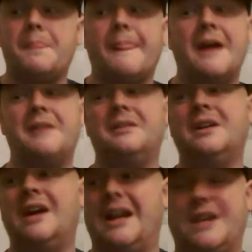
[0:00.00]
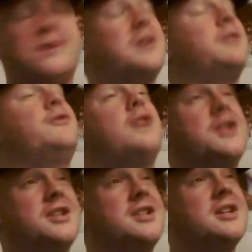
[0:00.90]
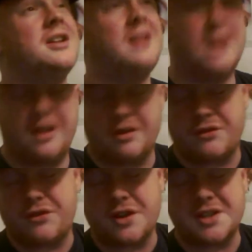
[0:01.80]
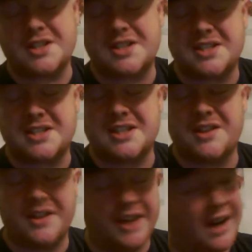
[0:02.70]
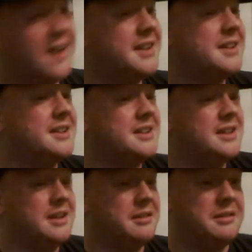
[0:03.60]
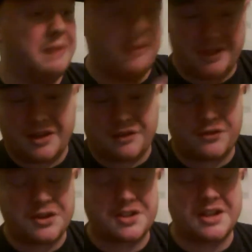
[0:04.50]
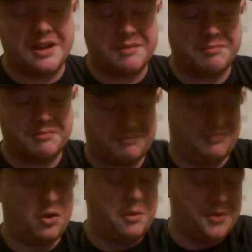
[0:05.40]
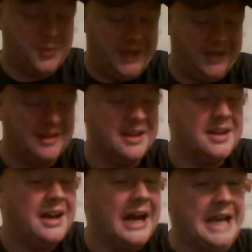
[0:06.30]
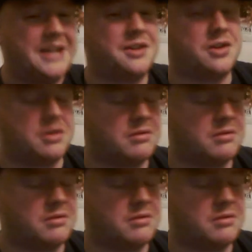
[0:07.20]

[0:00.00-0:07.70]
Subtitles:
Now, and he confronts the dad. Well, he confronts Thomas Wayne, and